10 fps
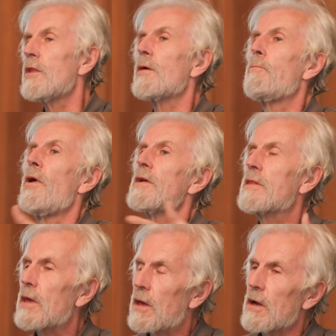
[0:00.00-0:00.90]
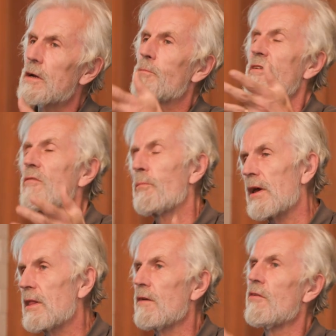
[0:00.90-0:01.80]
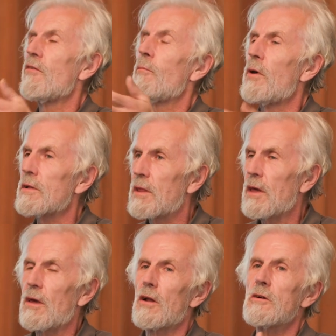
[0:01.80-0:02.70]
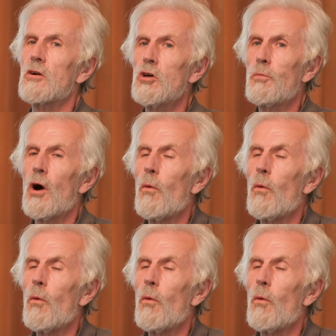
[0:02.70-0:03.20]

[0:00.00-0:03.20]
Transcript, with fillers: the particular perspective of a particular group.